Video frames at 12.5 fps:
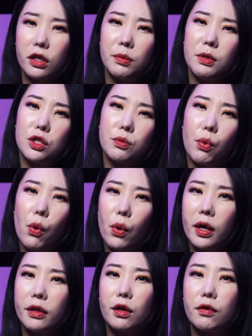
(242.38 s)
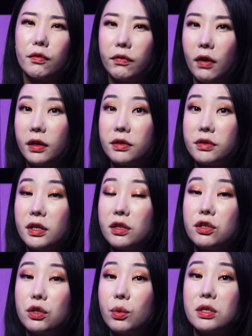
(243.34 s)
them into pouring their funds
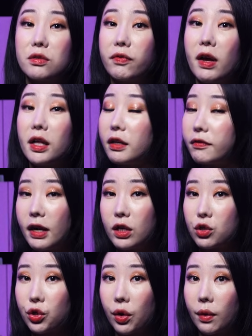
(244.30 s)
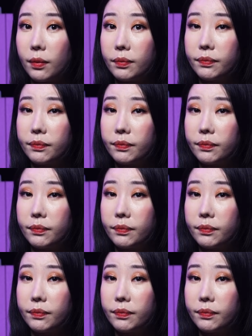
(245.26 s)
into his failing venture.